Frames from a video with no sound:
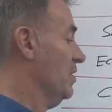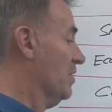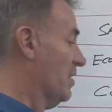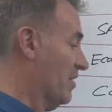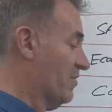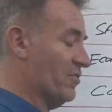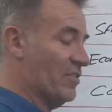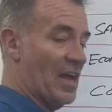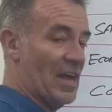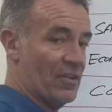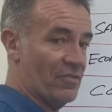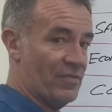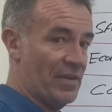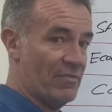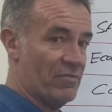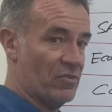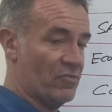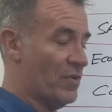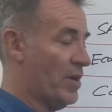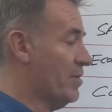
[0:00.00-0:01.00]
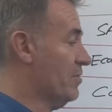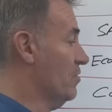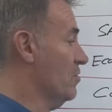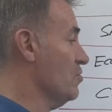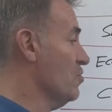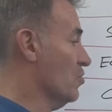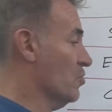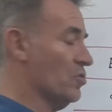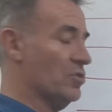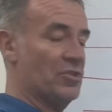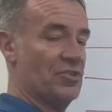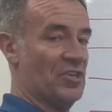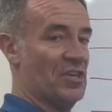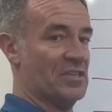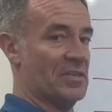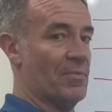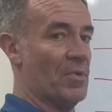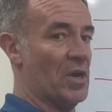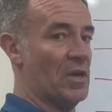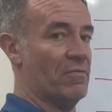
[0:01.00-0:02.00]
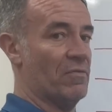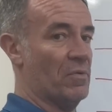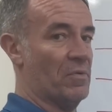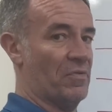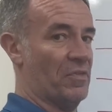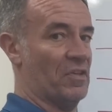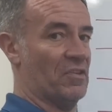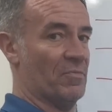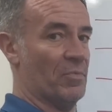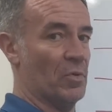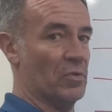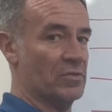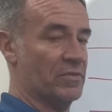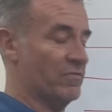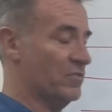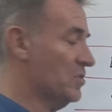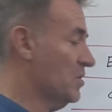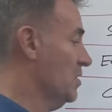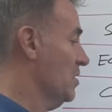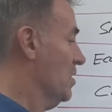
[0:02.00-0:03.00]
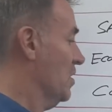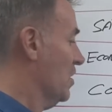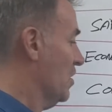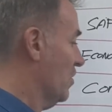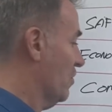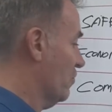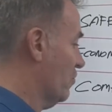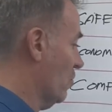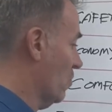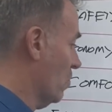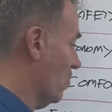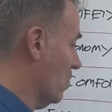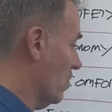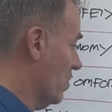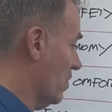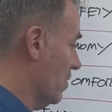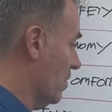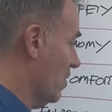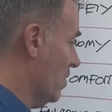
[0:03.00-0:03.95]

It's Dad's favourite tractor. You couldn't chase him out of it with explosives. So